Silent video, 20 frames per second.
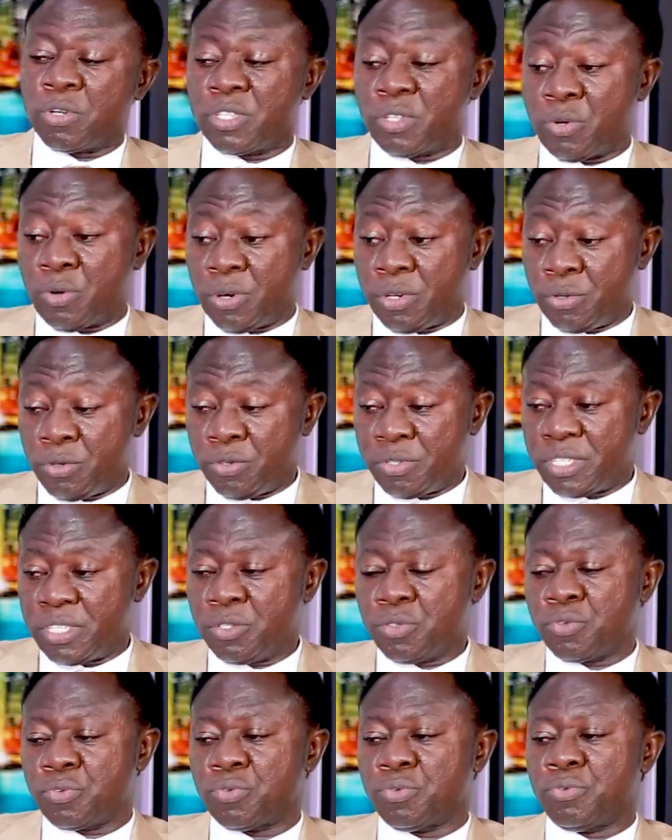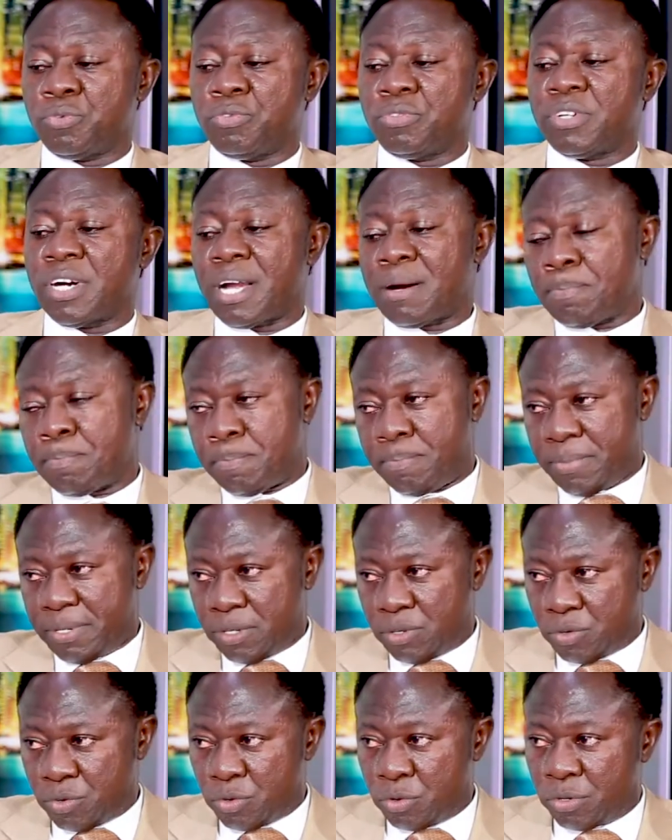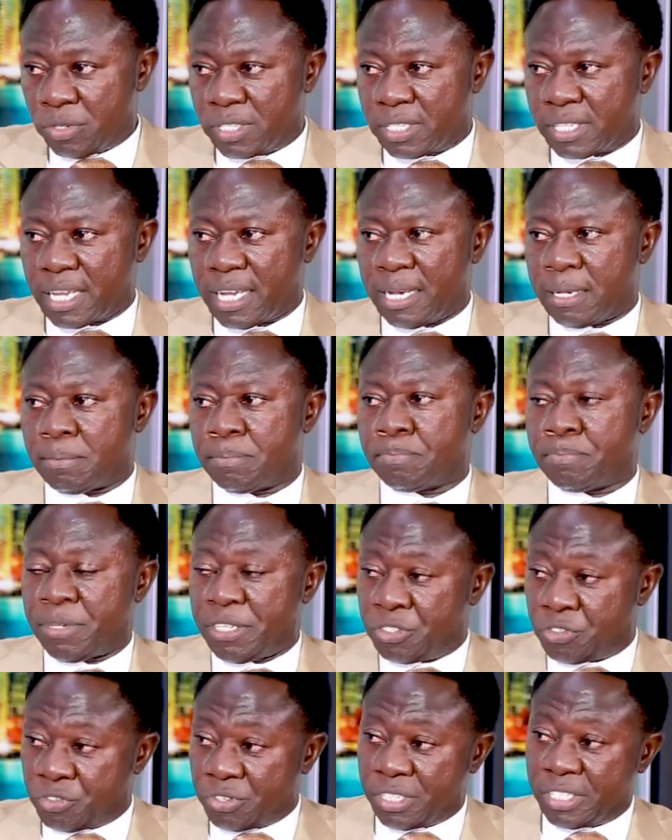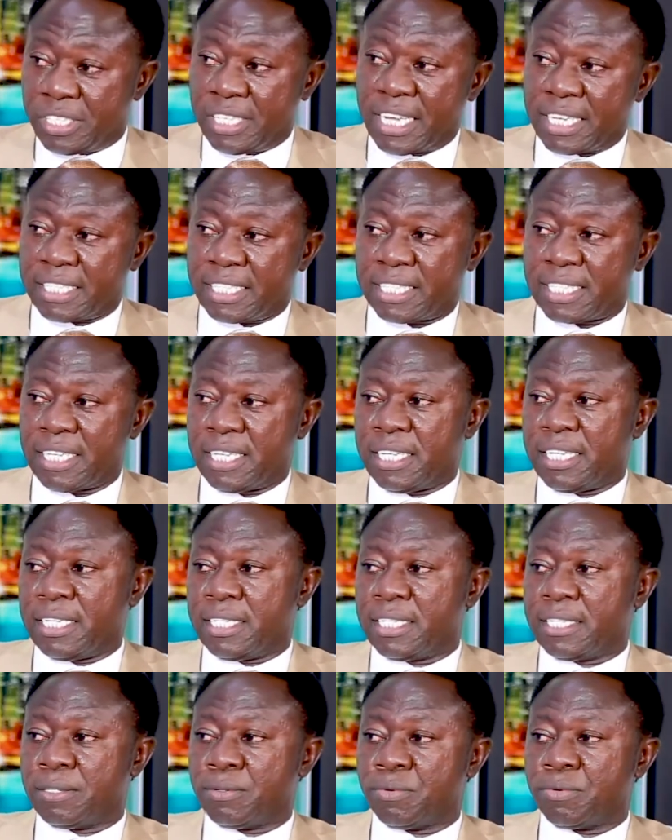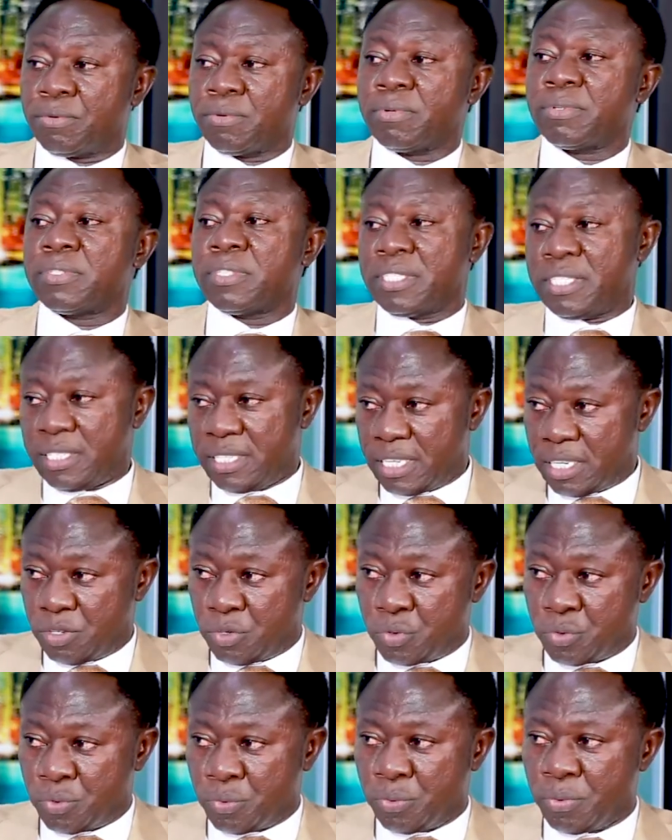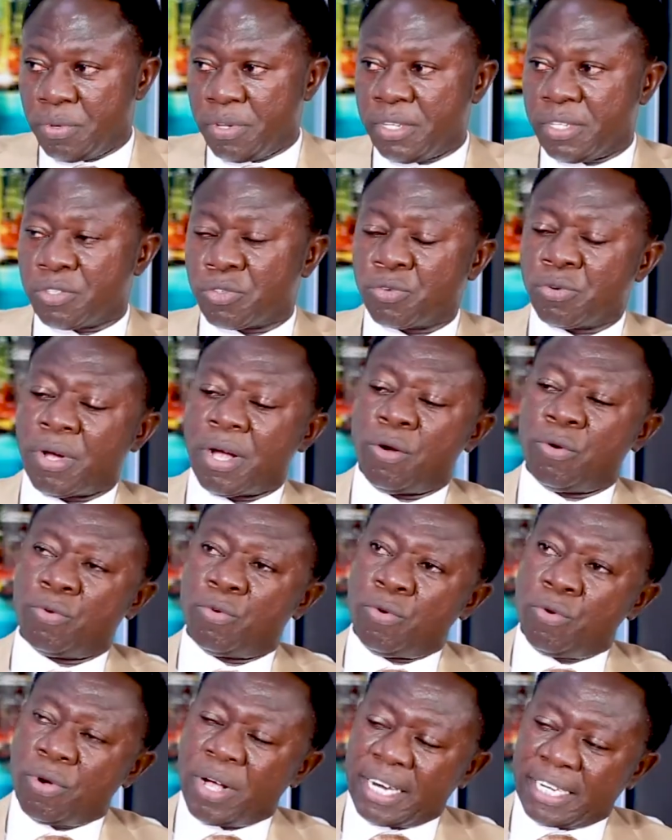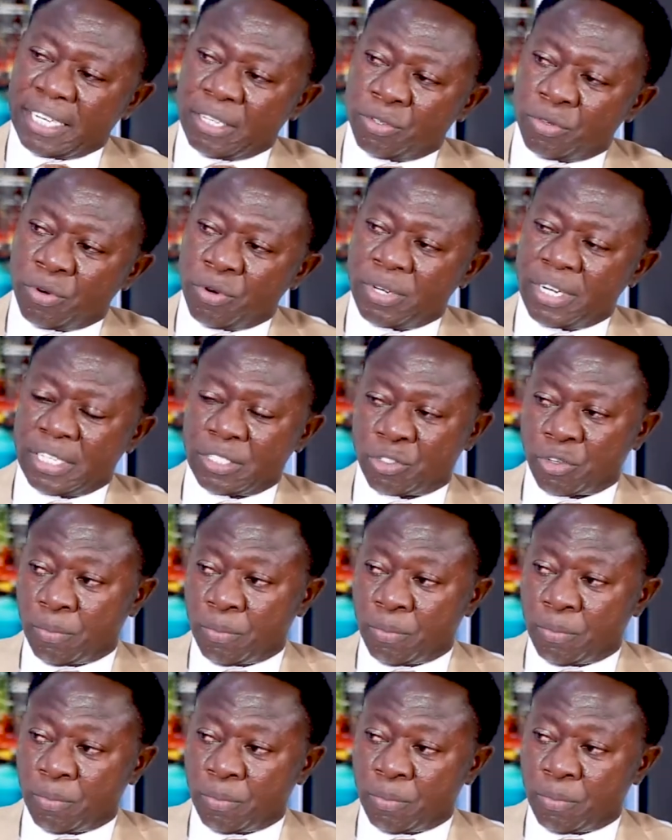what they were using to wrap those um, pastries that mm. they do. So I'll go at the dawn and